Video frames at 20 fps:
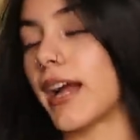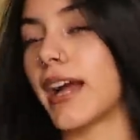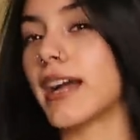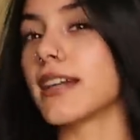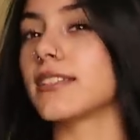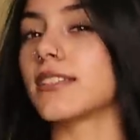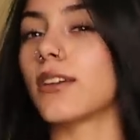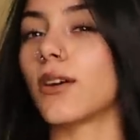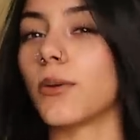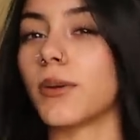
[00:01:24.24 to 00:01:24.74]

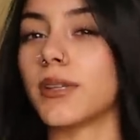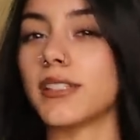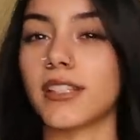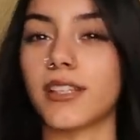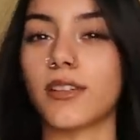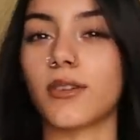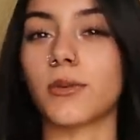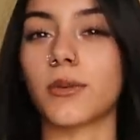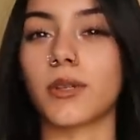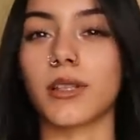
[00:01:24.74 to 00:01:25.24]
As always,
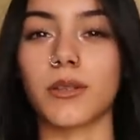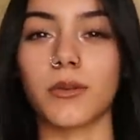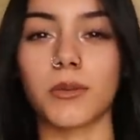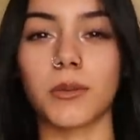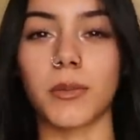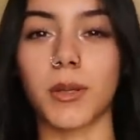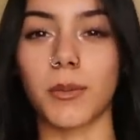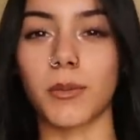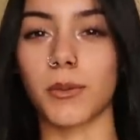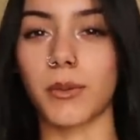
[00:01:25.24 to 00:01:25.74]
I don't really
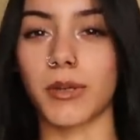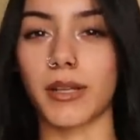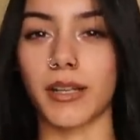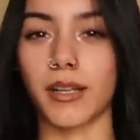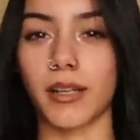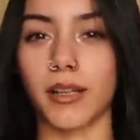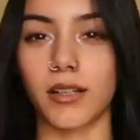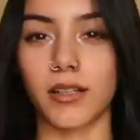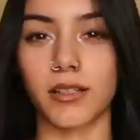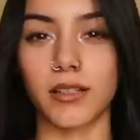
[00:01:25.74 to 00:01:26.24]
remember what I
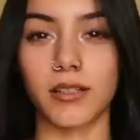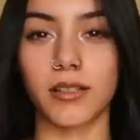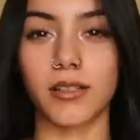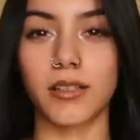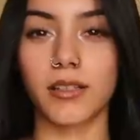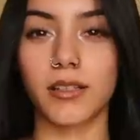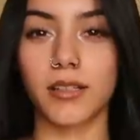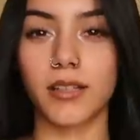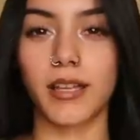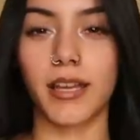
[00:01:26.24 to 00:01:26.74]
got,
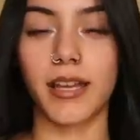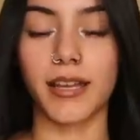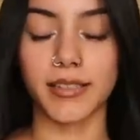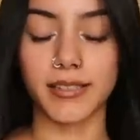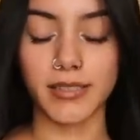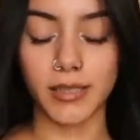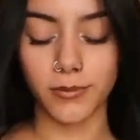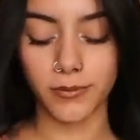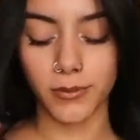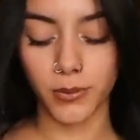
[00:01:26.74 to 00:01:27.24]

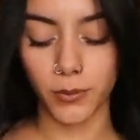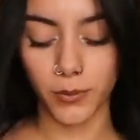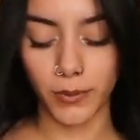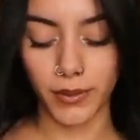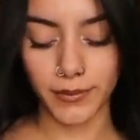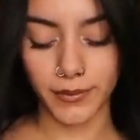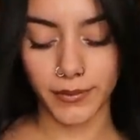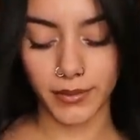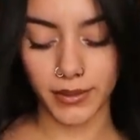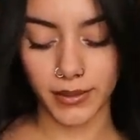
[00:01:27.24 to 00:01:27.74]
except for
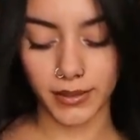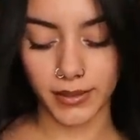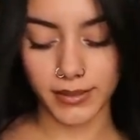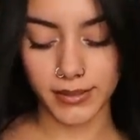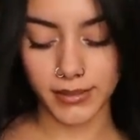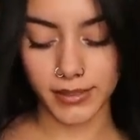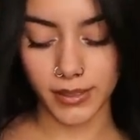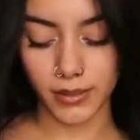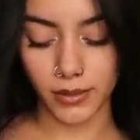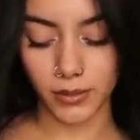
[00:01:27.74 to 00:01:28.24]
one thing,
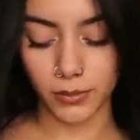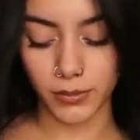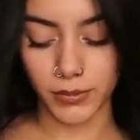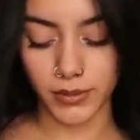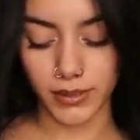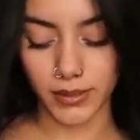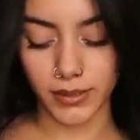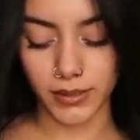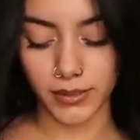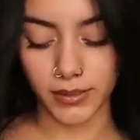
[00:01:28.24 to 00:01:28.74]
because I
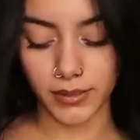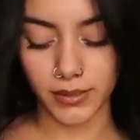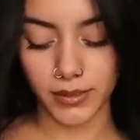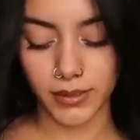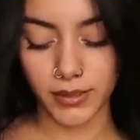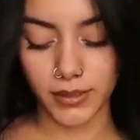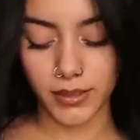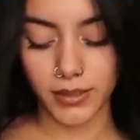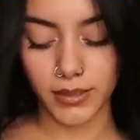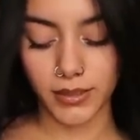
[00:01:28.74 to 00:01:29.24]
opened it
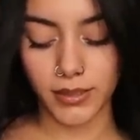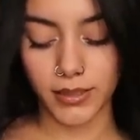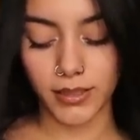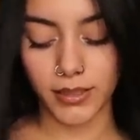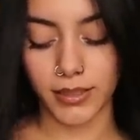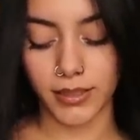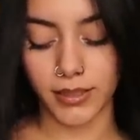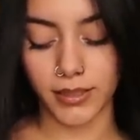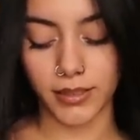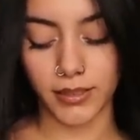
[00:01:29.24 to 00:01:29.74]

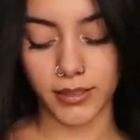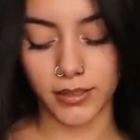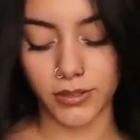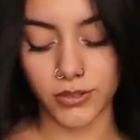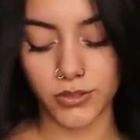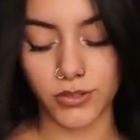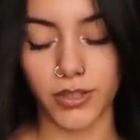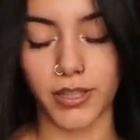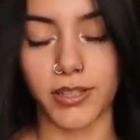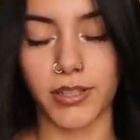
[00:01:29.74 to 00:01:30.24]

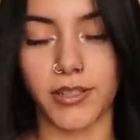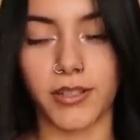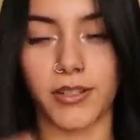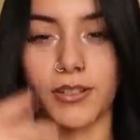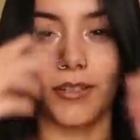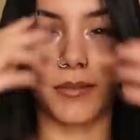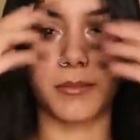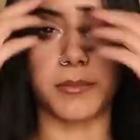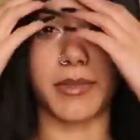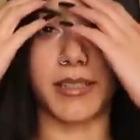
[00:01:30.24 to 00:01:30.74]
and tried it
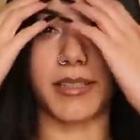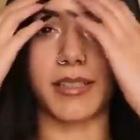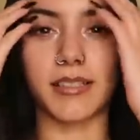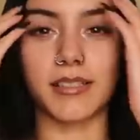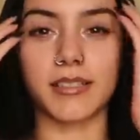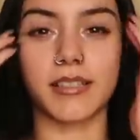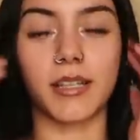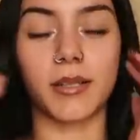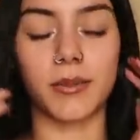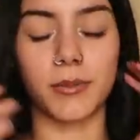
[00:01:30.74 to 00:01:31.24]
on
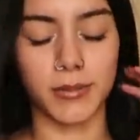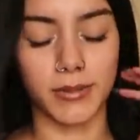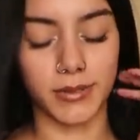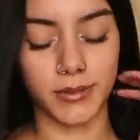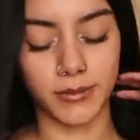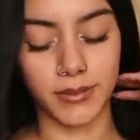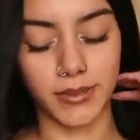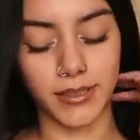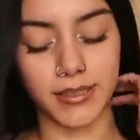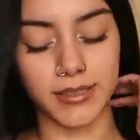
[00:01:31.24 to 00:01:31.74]
because I
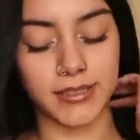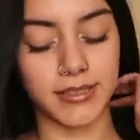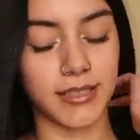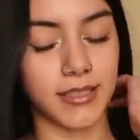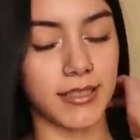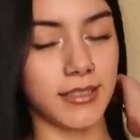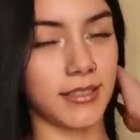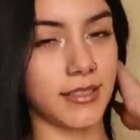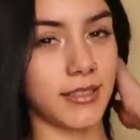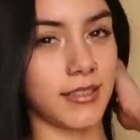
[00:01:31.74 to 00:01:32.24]
was really
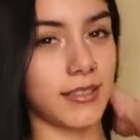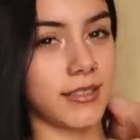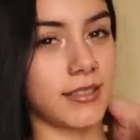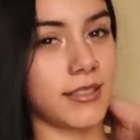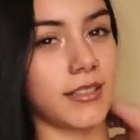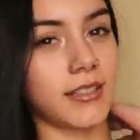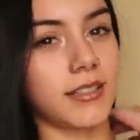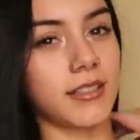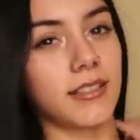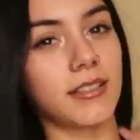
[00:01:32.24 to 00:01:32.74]
excited to get
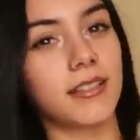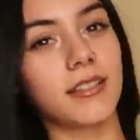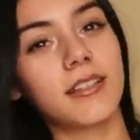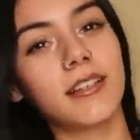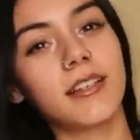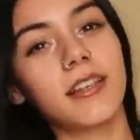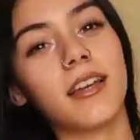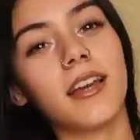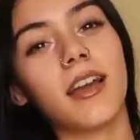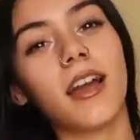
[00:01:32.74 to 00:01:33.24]
that.
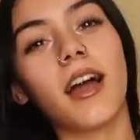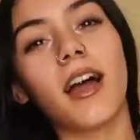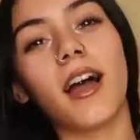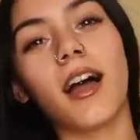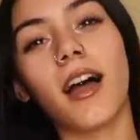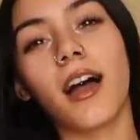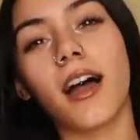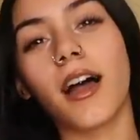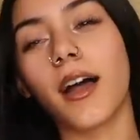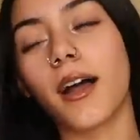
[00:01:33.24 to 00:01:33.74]

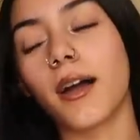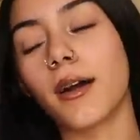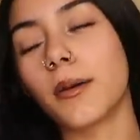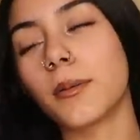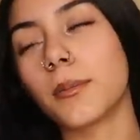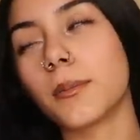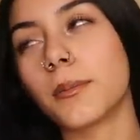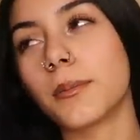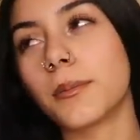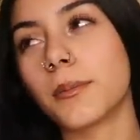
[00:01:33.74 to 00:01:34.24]
But